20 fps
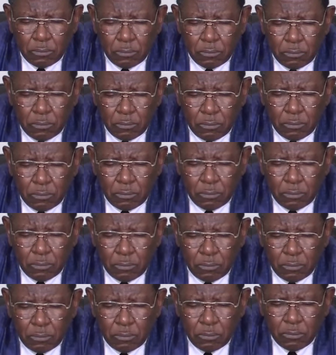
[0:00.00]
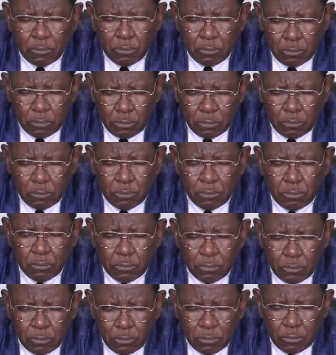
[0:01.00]

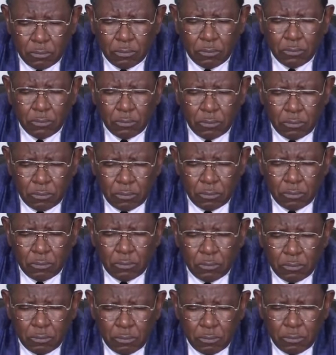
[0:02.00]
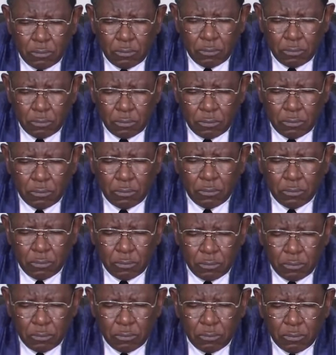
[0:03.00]

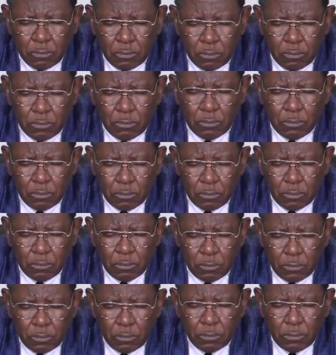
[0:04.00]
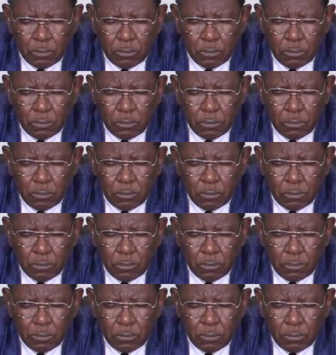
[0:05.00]
The person shown says nothing.